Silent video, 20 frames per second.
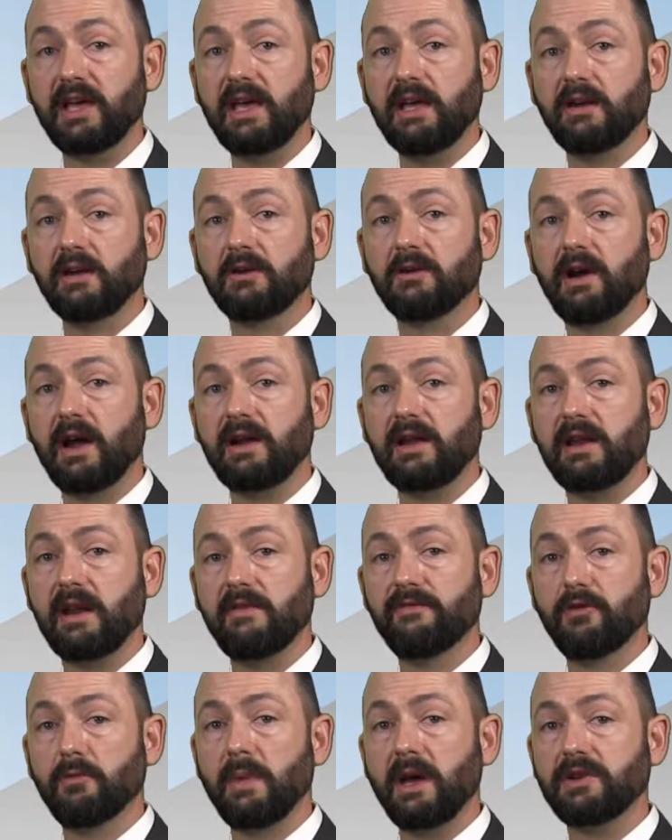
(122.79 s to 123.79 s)
integrating
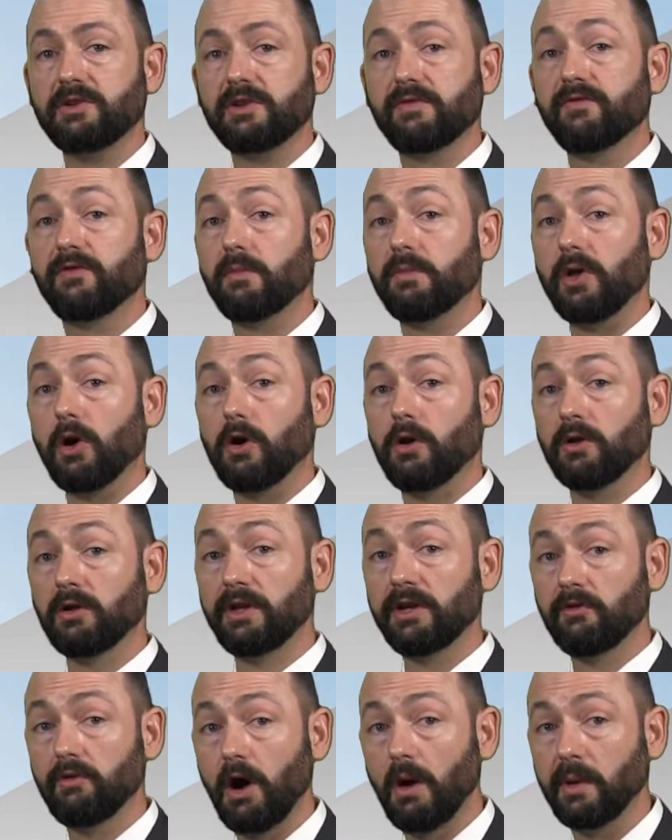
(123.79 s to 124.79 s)
information from the
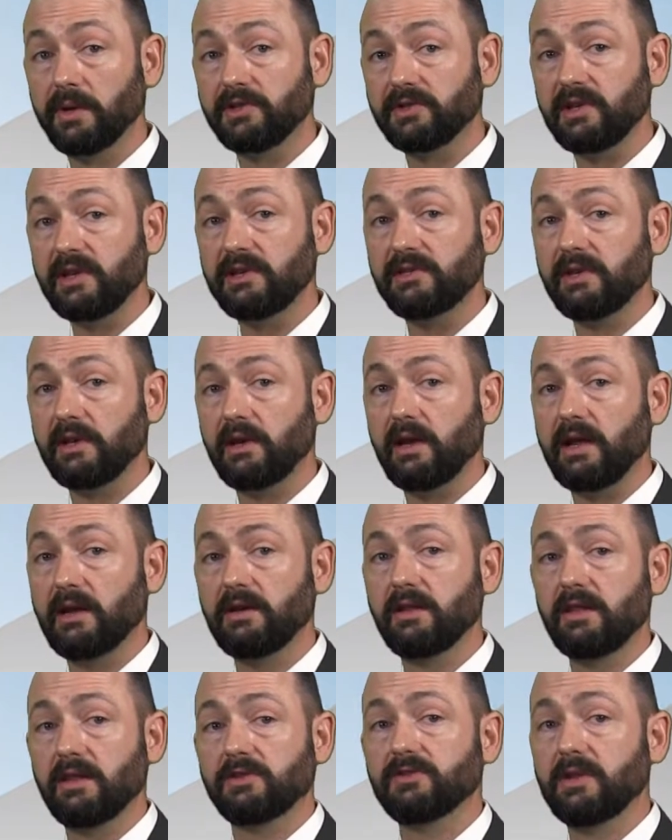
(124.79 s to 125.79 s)
early growing season
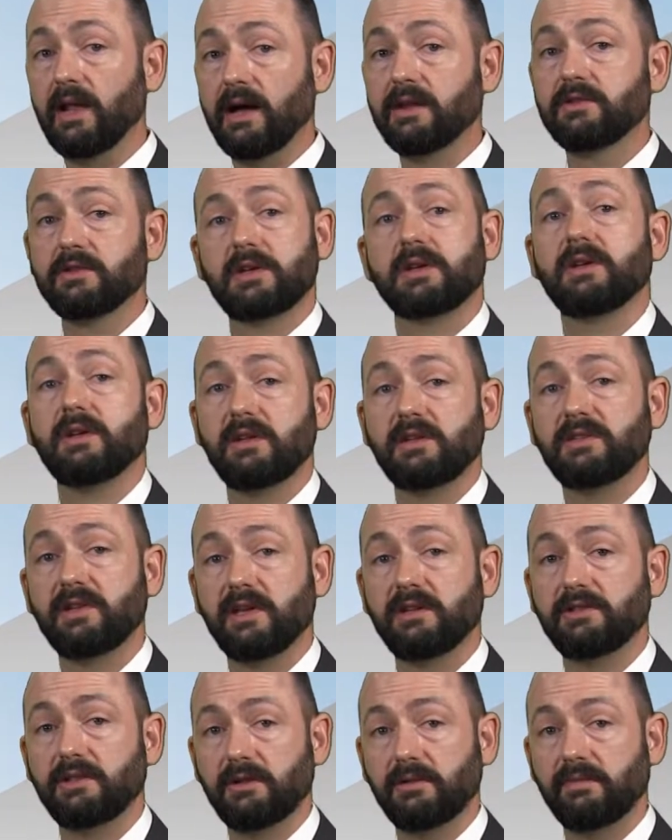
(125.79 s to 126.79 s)
into this nitrogen
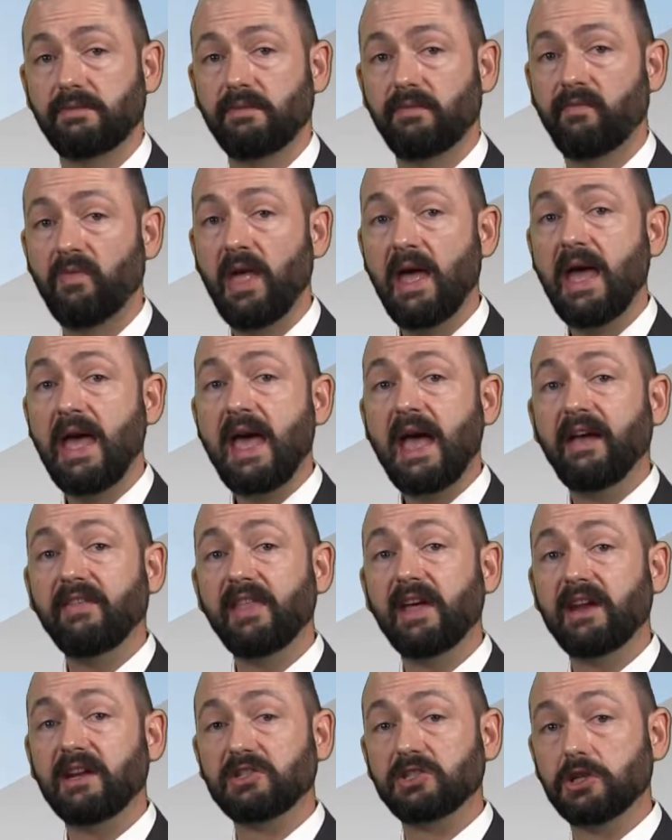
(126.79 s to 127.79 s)
decision. And
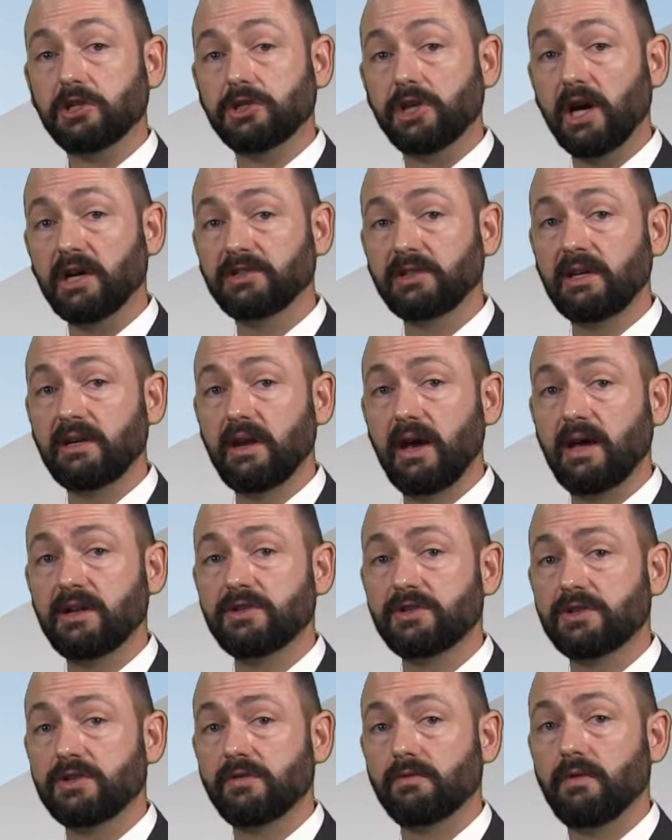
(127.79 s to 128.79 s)
then it's adjusting
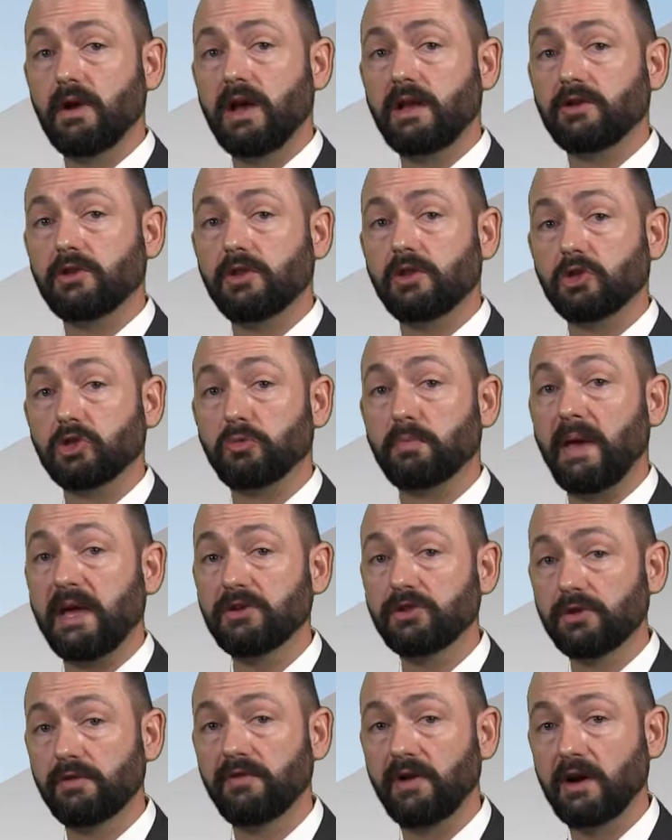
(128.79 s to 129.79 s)
nitrogen rate to the
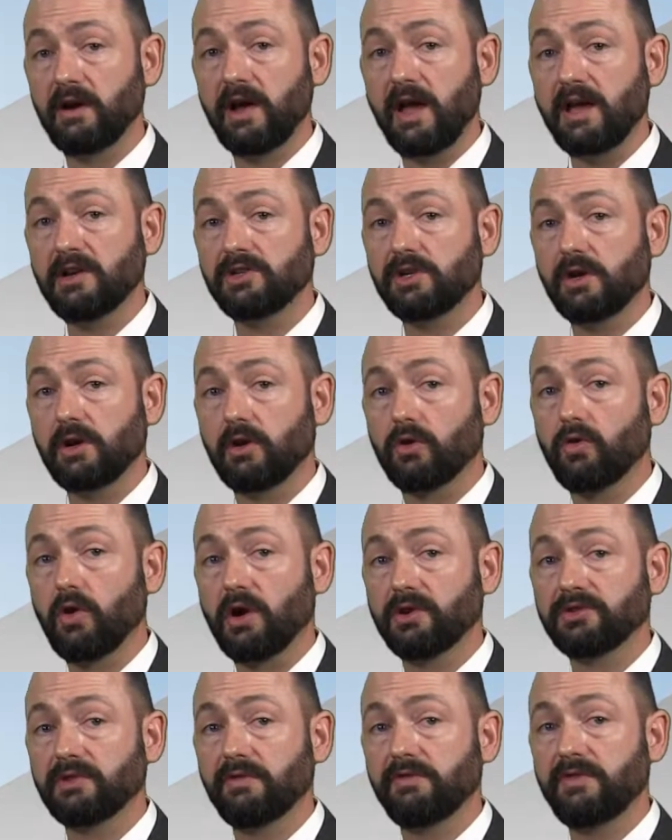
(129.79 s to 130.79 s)
spatial variation
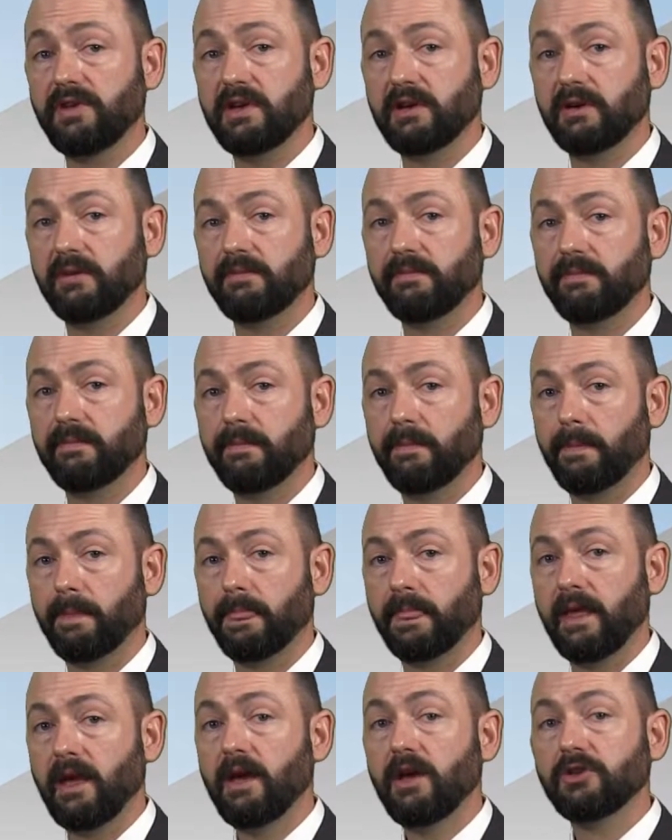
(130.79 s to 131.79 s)
across the field.
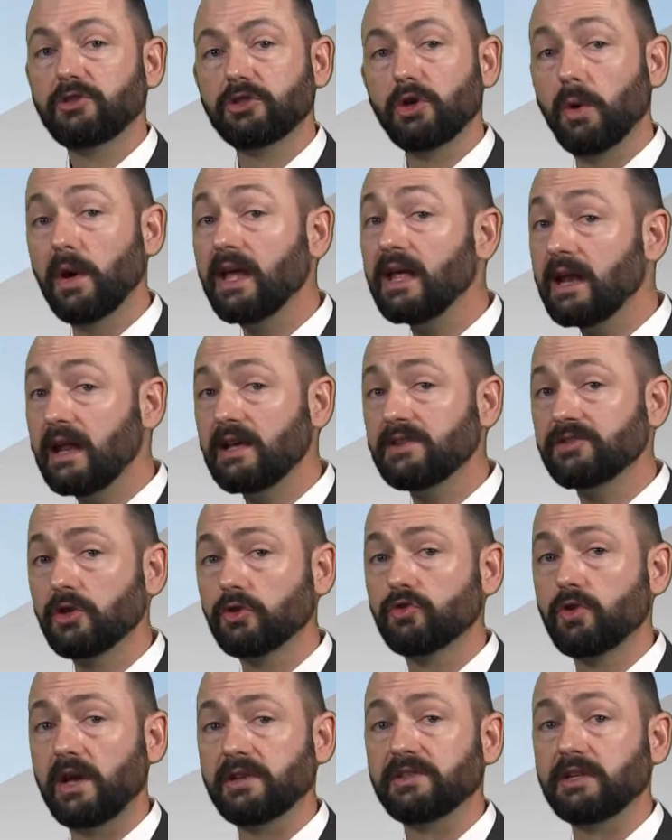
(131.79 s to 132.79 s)
So it is
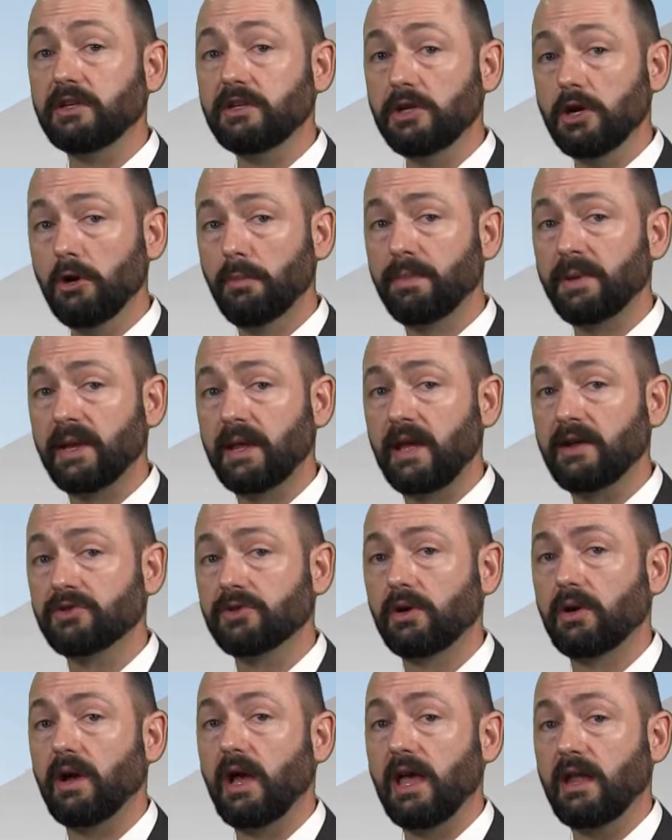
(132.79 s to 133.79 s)
addressing yield
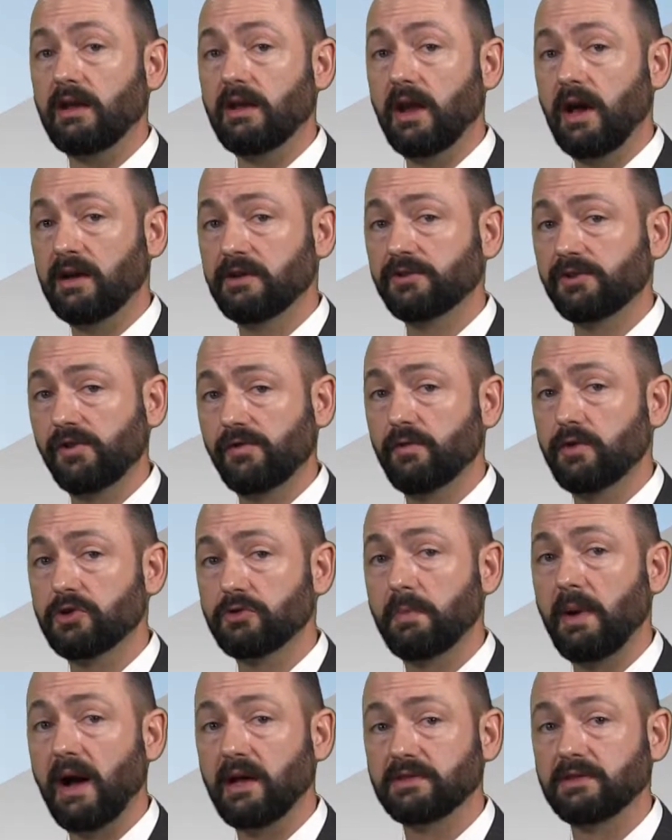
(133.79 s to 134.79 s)
potential and nitrogen
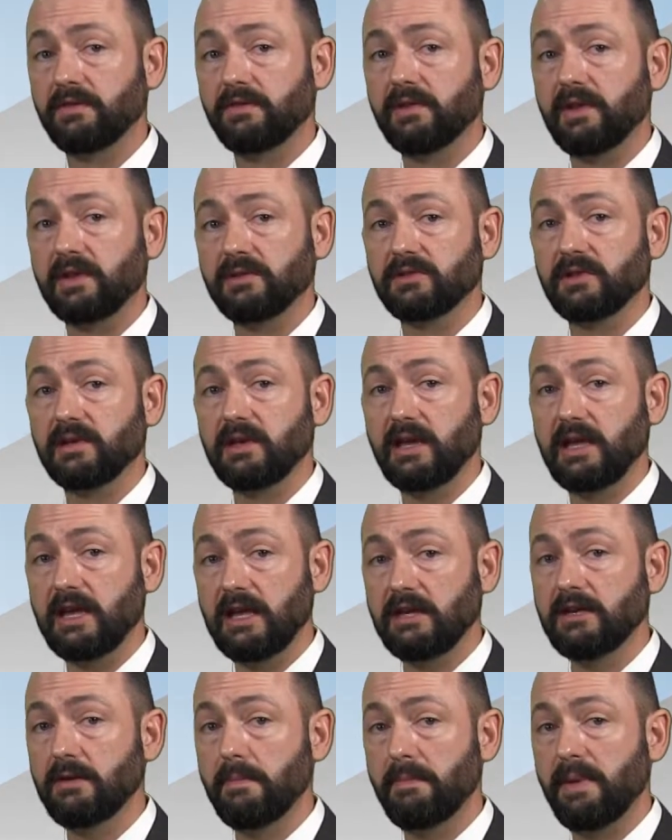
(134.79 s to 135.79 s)
responsiveness
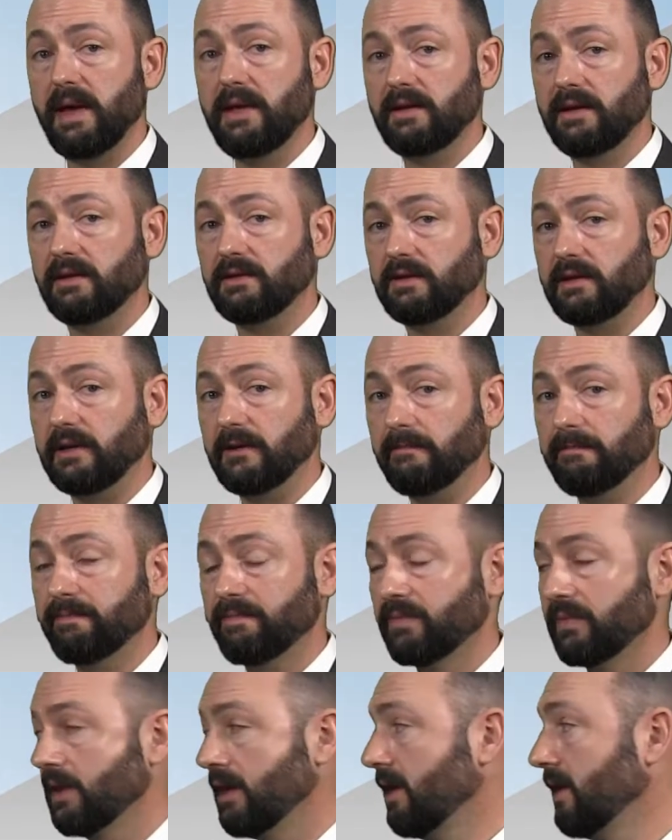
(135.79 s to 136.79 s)
independently.
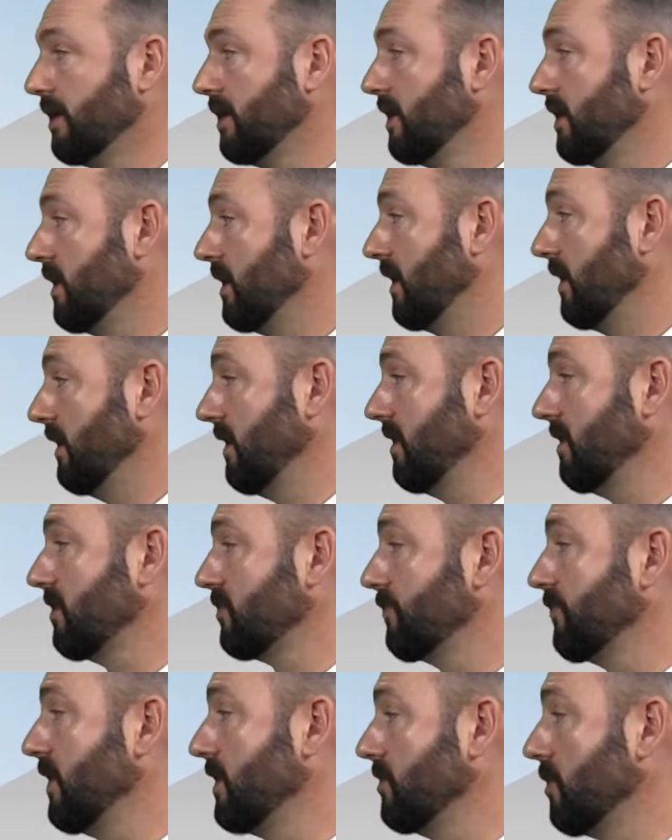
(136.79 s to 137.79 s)
And in this
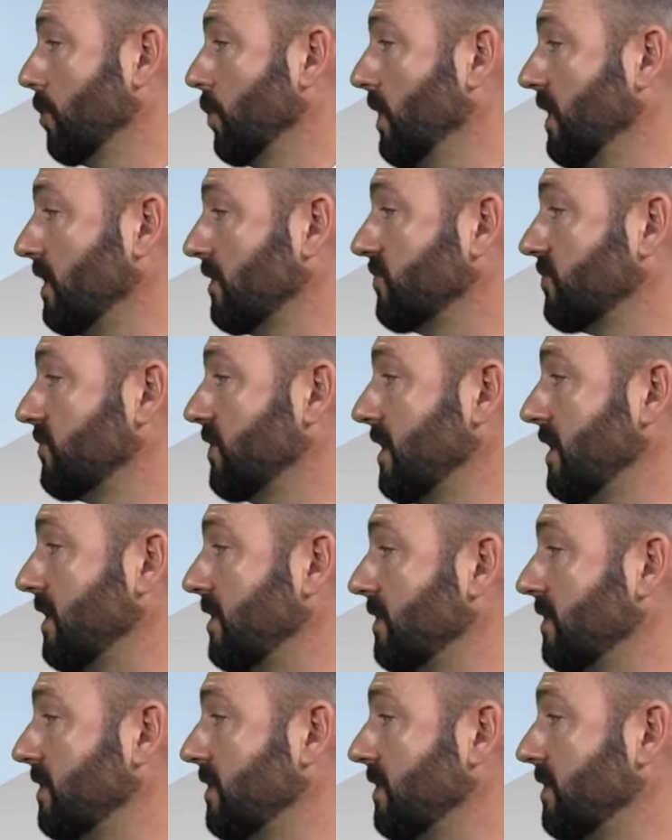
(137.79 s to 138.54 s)
figure we can see